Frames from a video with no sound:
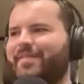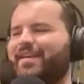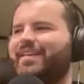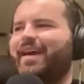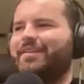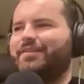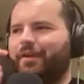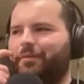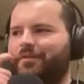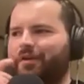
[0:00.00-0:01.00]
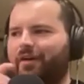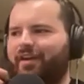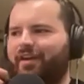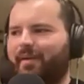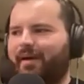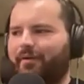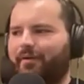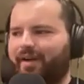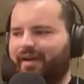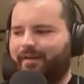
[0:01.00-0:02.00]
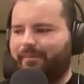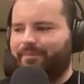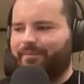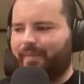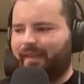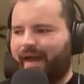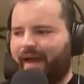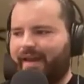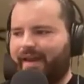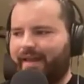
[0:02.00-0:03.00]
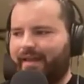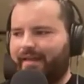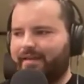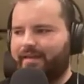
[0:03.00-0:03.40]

Yeah. So he was talking about adding